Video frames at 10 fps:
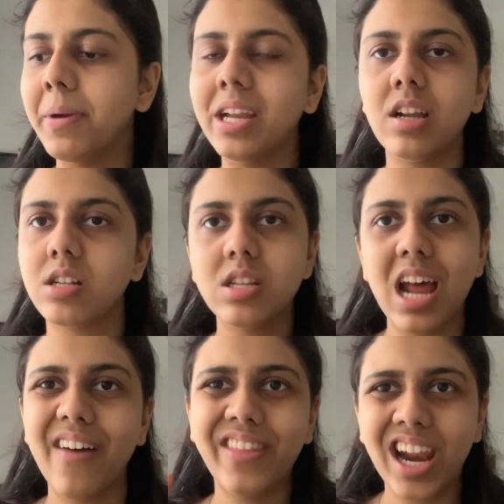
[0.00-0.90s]
It doesn't
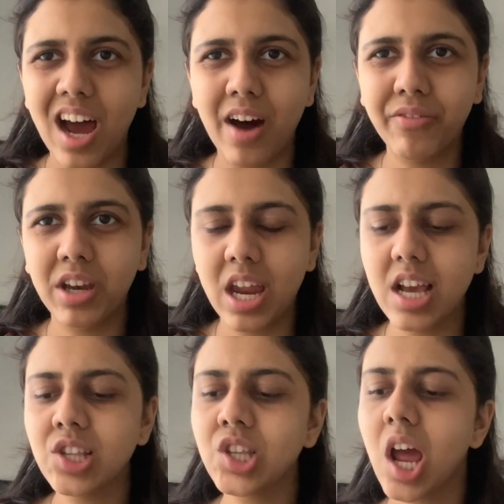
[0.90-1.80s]
have that
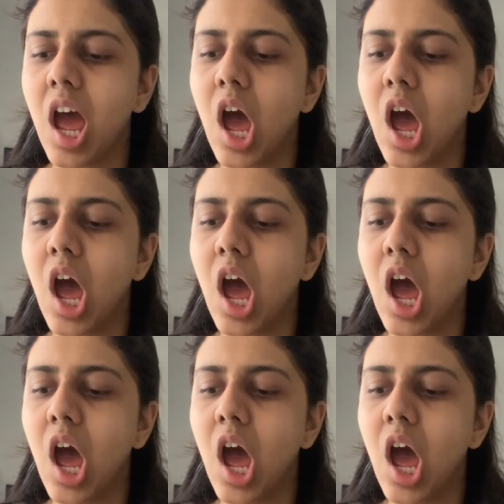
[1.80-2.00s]
aftertaste,